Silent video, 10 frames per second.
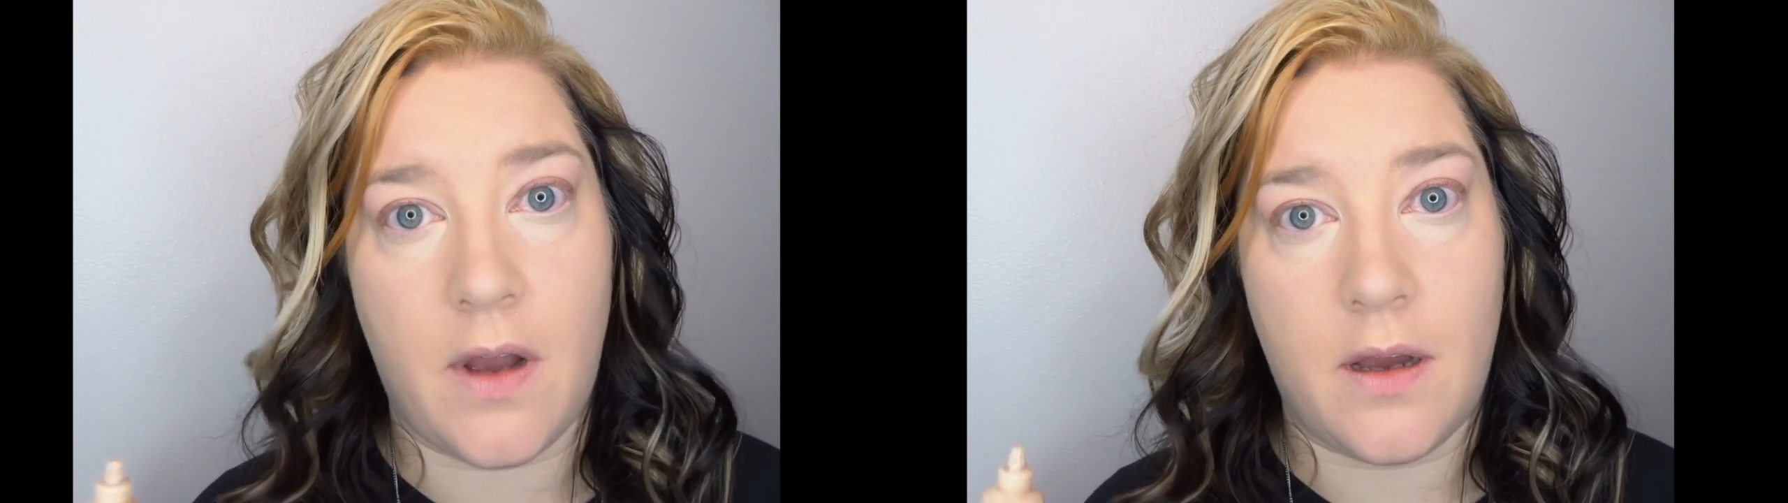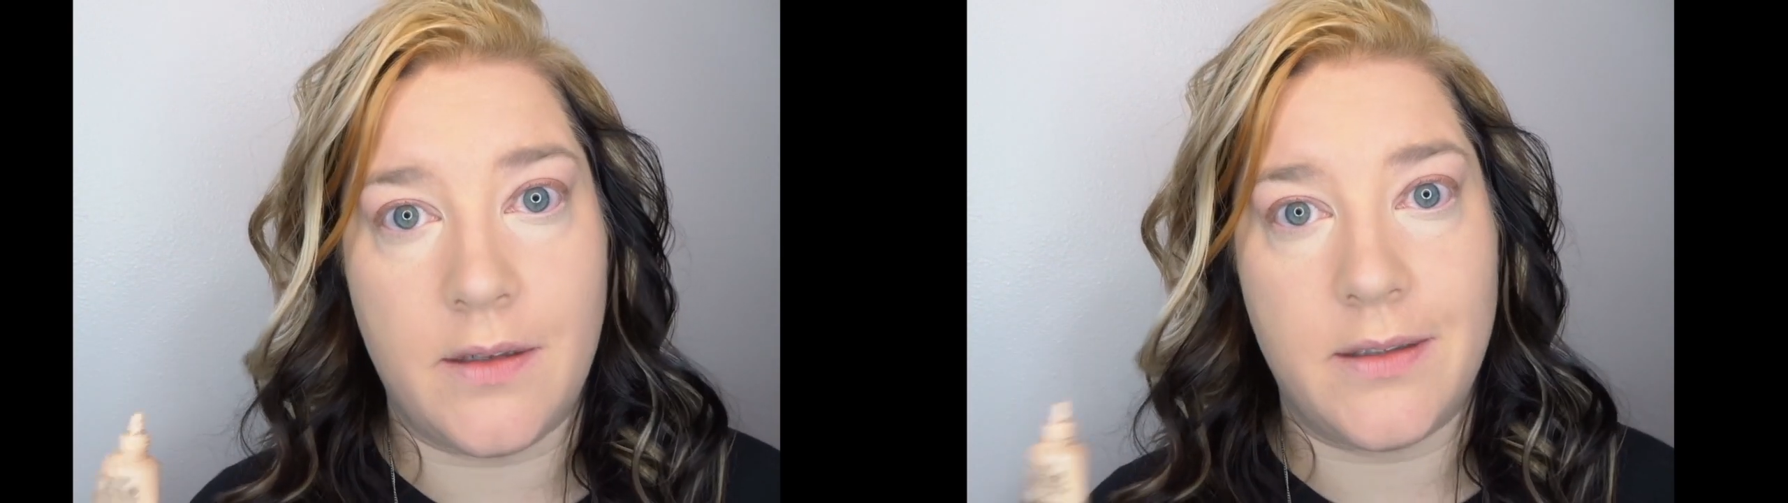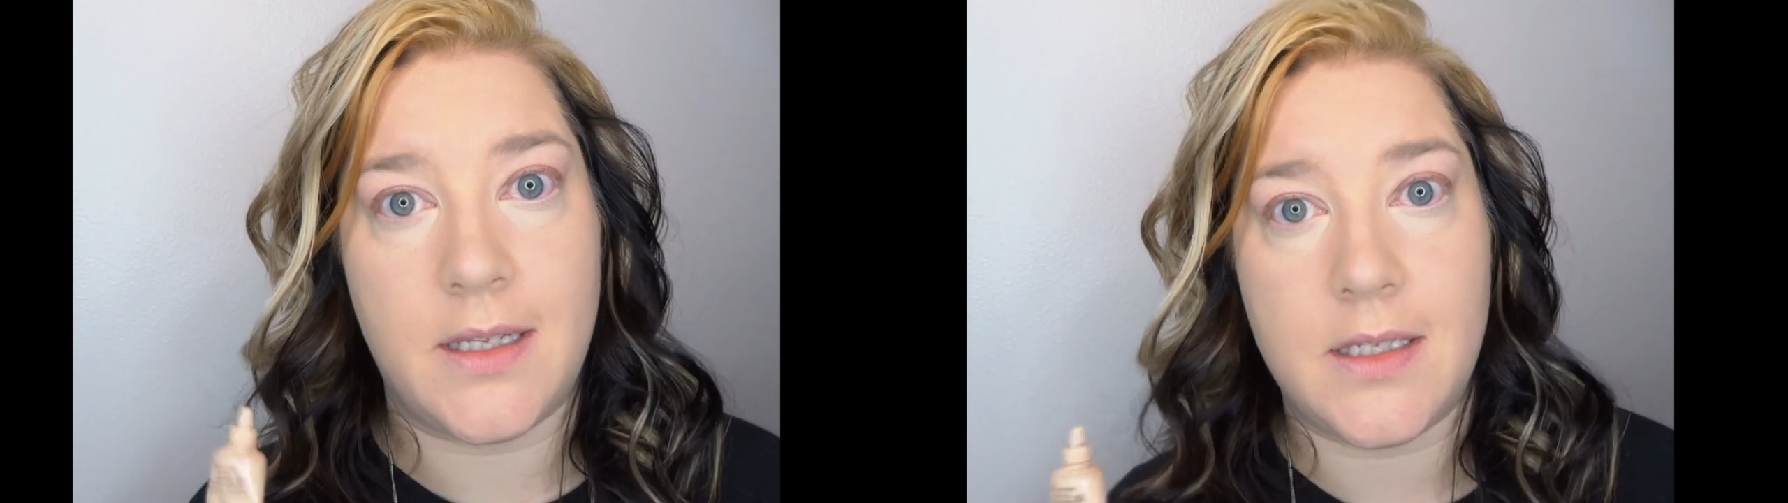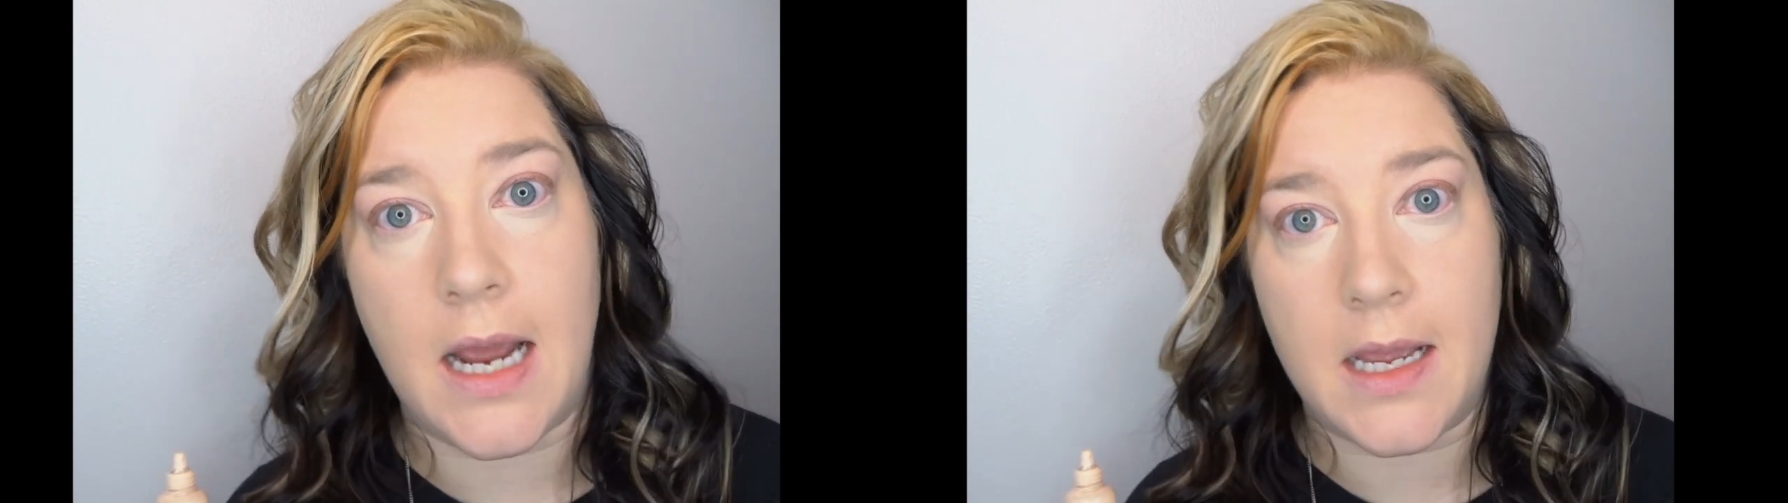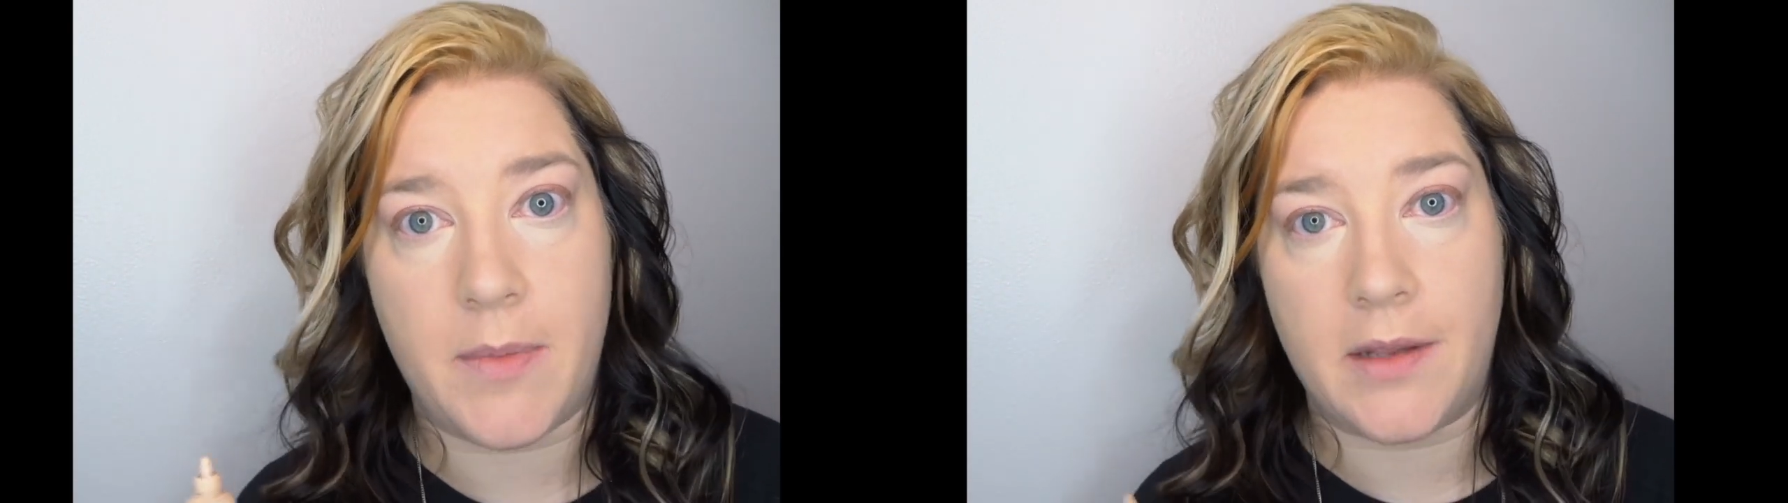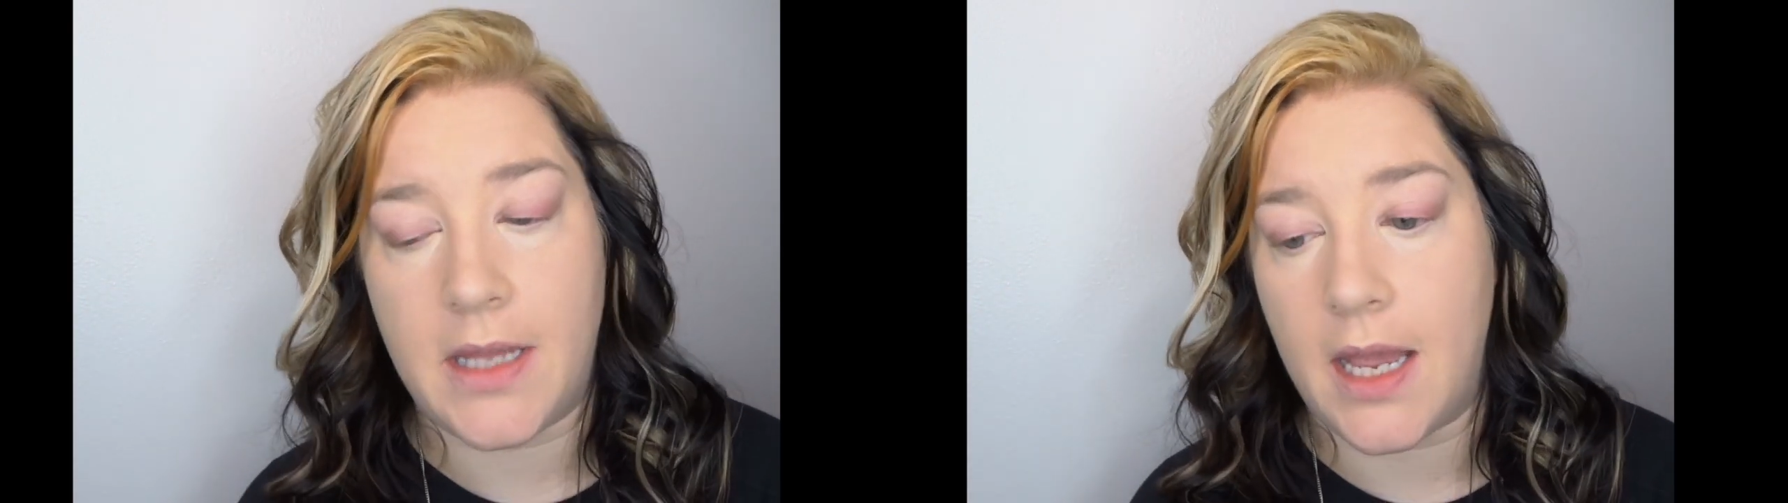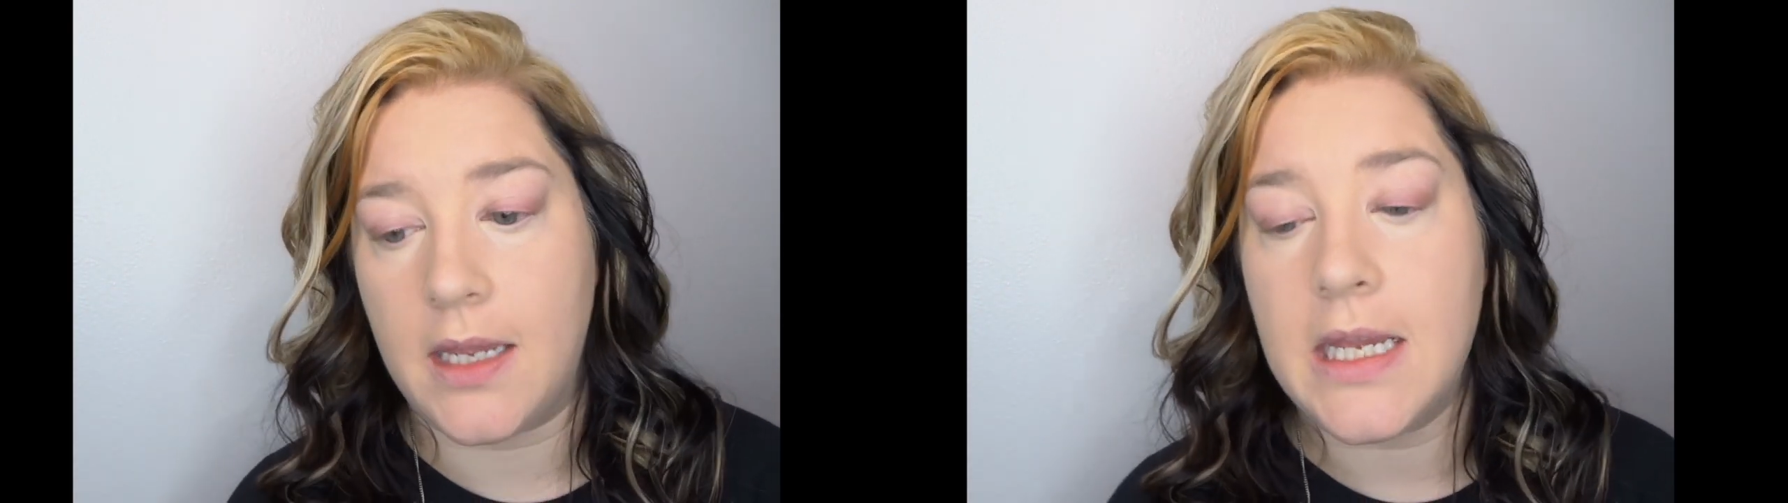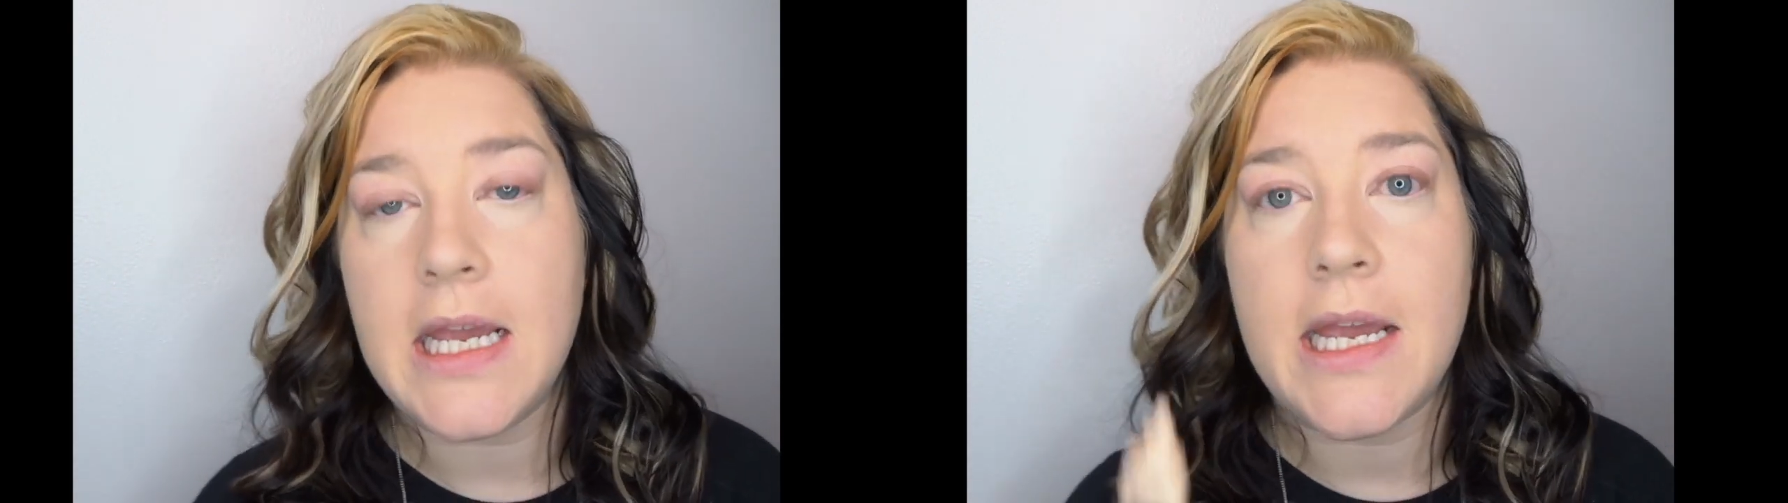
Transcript: all, let's talk about that.